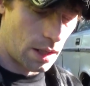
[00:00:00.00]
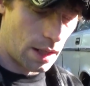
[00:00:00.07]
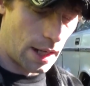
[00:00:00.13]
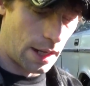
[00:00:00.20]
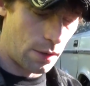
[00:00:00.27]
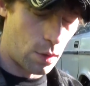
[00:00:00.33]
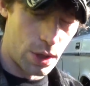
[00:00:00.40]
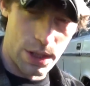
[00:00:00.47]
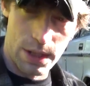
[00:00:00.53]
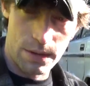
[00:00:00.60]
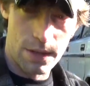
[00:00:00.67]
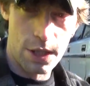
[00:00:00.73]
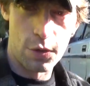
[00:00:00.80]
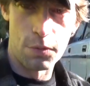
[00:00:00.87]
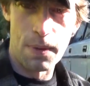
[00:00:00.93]
And of course,
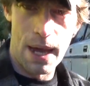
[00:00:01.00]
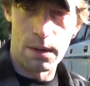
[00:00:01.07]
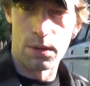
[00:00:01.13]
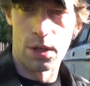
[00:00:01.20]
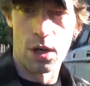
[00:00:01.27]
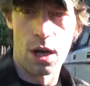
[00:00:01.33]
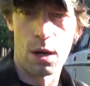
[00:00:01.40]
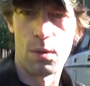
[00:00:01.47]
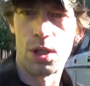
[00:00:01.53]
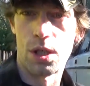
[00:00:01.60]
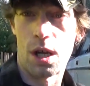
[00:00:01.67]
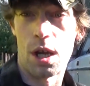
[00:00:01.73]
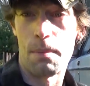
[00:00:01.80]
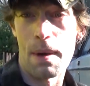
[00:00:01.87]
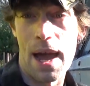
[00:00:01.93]
this was back when the car was
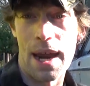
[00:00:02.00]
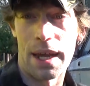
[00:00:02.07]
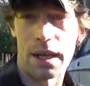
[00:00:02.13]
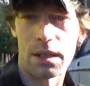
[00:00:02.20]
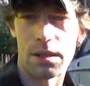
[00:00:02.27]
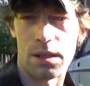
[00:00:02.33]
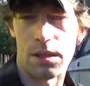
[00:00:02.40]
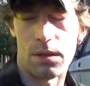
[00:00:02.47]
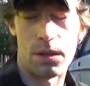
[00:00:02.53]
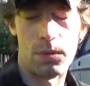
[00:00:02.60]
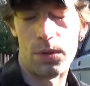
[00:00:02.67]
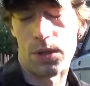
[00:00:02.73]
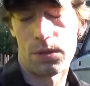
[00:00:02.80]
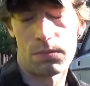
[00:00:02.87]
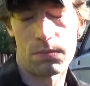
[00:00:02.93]
an automatic, so it
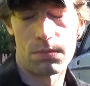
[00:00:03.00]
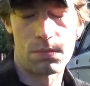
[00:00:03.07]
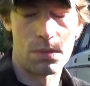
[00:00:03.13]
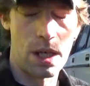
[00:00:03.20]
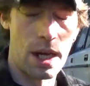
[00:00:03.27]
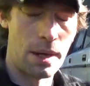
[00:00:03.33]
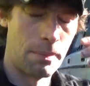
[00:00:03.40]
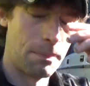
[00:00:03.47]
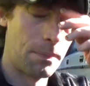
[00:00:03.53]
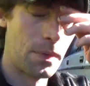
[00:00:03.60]
was, yeah.